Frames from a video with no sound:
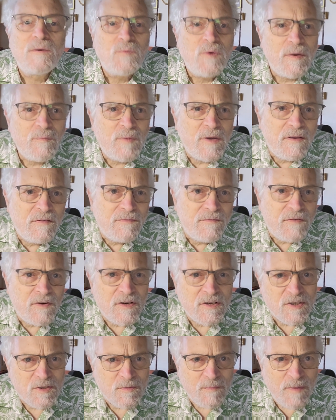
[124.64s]
When we
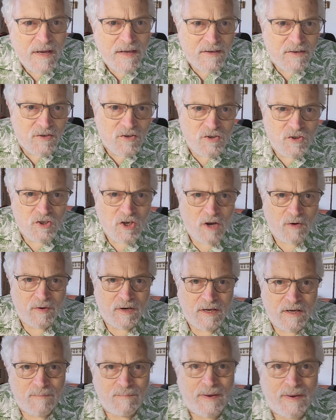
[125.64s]
first met
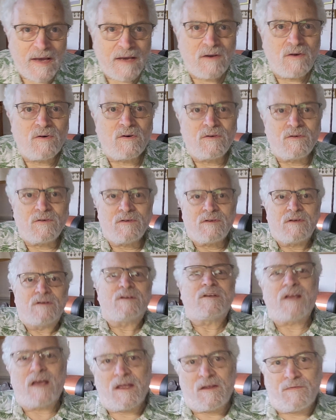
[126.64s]
Jonah back on
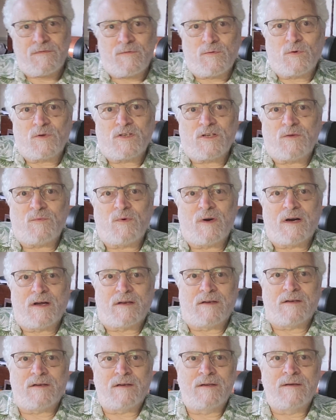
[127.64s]
day
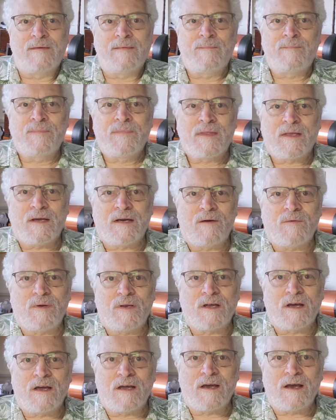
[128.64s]
41, when
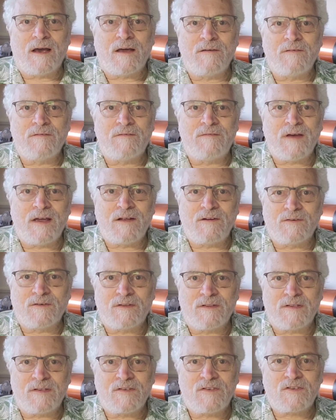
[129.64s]
I unveiled
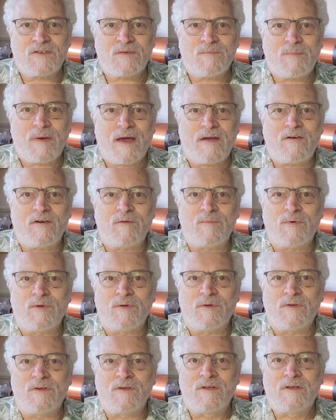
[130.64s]
this
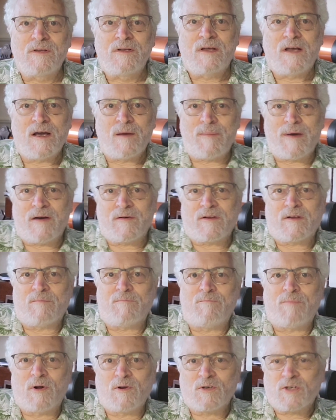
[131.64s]
parable about a
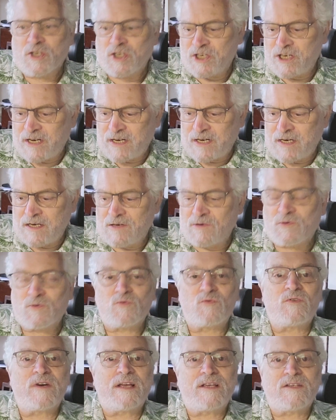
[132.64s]
bolshy,
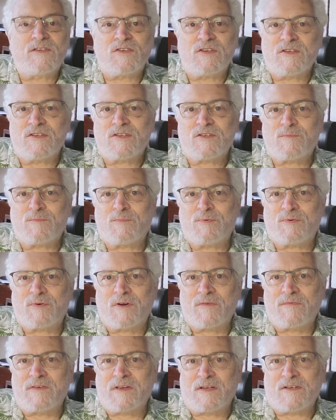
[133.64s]
racist
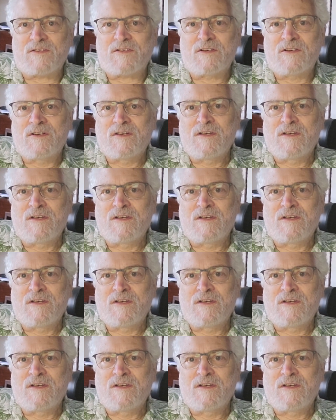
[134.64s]
prophet